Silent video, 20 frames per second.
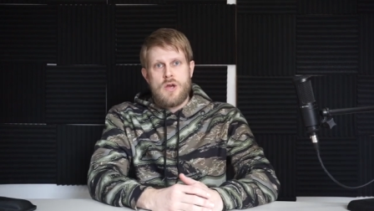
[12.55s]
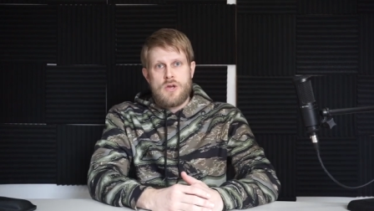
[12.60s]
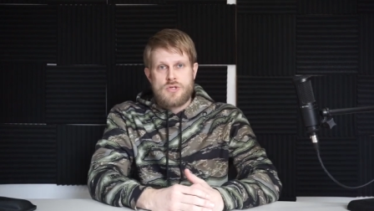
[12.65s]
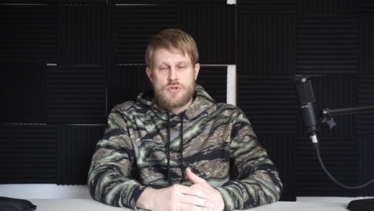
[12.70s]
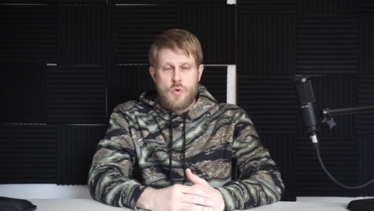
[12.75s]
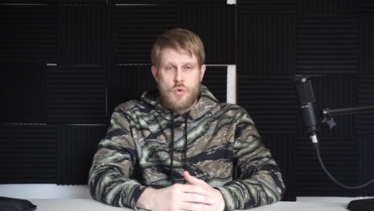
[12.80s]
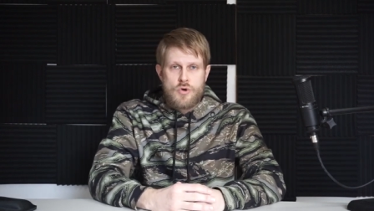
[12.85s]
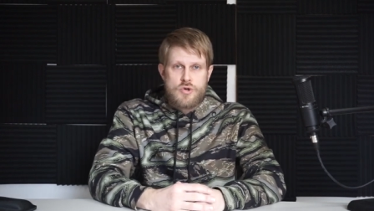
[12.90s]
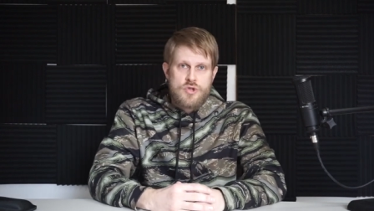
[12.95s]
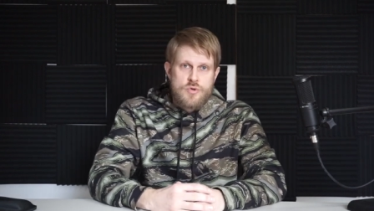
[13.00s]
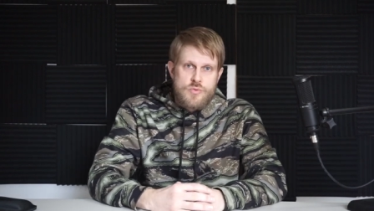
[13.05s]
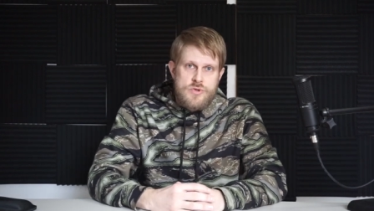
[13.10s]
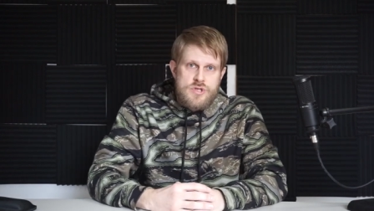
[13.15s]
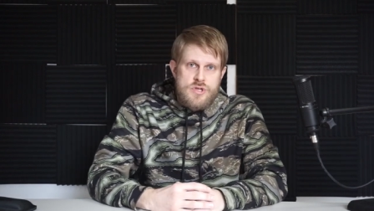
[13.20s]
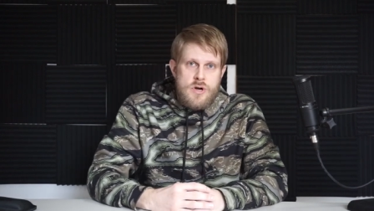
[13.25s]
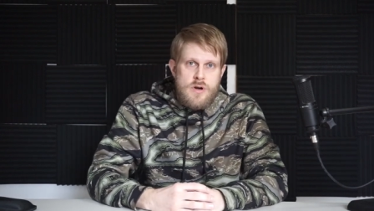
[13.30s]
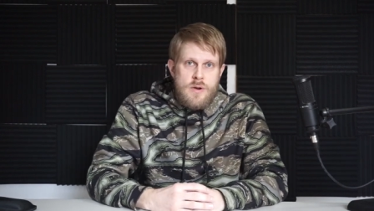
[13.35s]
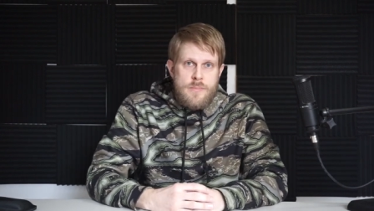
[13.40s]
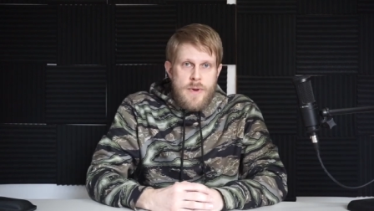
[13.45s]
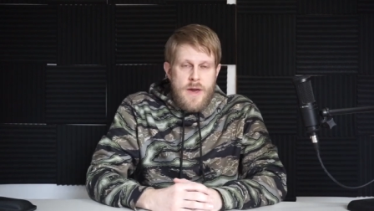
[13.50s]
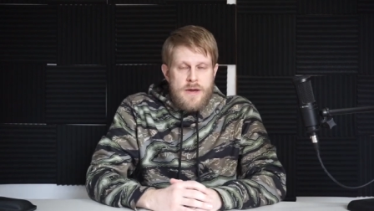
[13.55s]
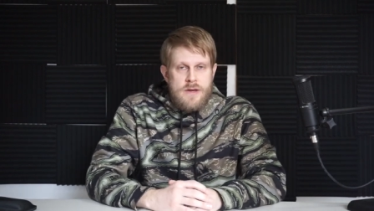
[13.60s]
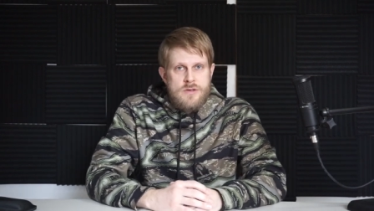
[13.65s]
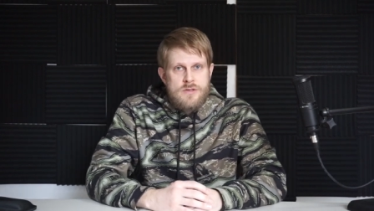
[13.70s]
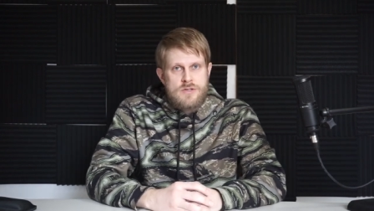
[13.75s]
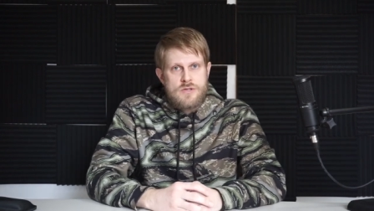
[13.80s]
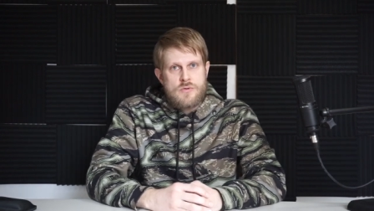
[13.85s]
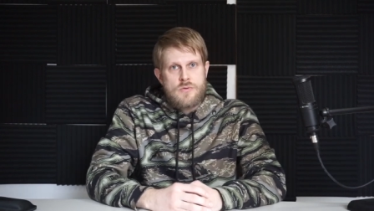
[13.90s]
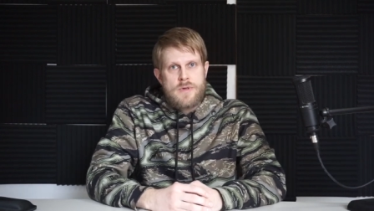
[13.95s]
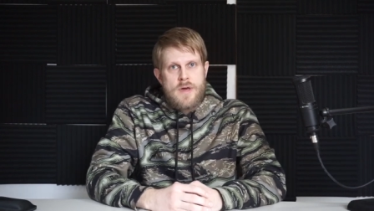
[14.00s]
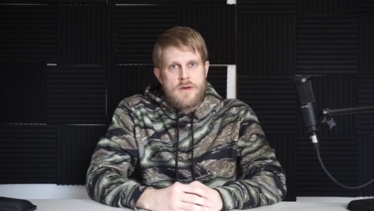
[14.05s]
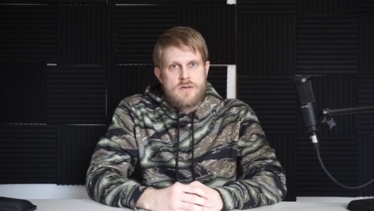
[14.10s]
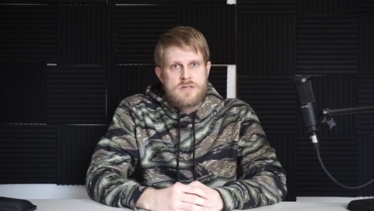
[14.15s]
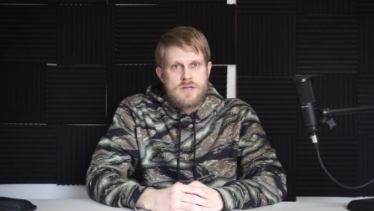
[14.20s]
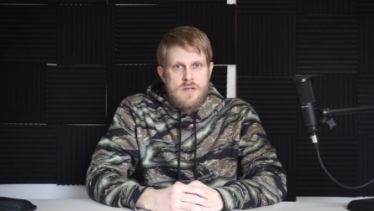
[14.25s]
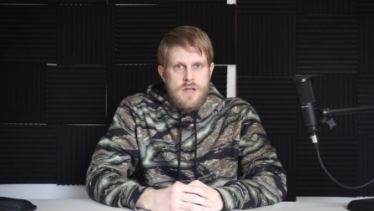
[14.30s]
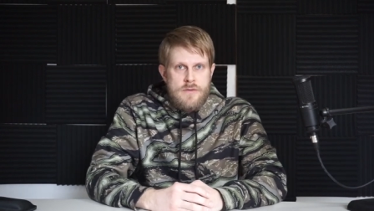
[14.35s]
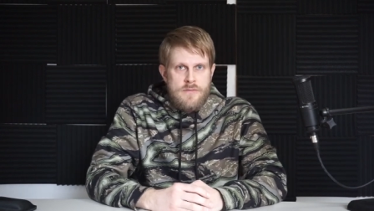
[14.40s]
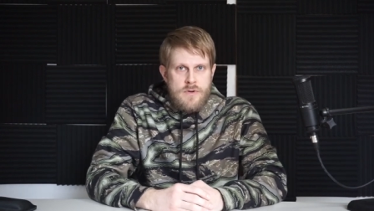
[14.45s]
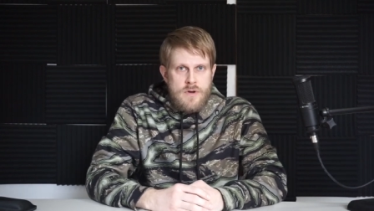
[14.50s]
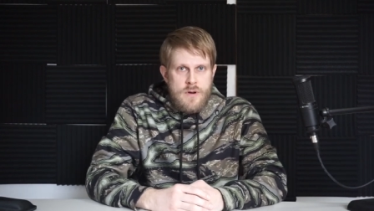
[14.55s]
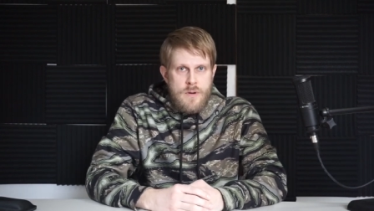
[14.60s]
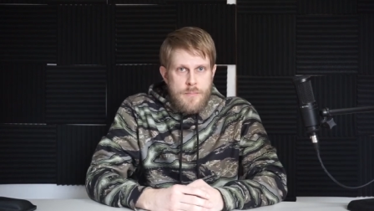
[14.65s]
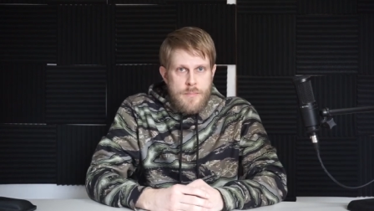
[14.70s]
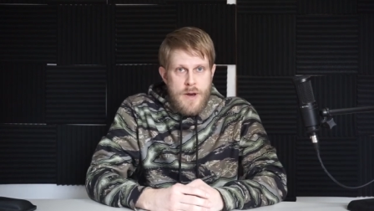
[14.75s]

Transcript: So Origin was started back in 2011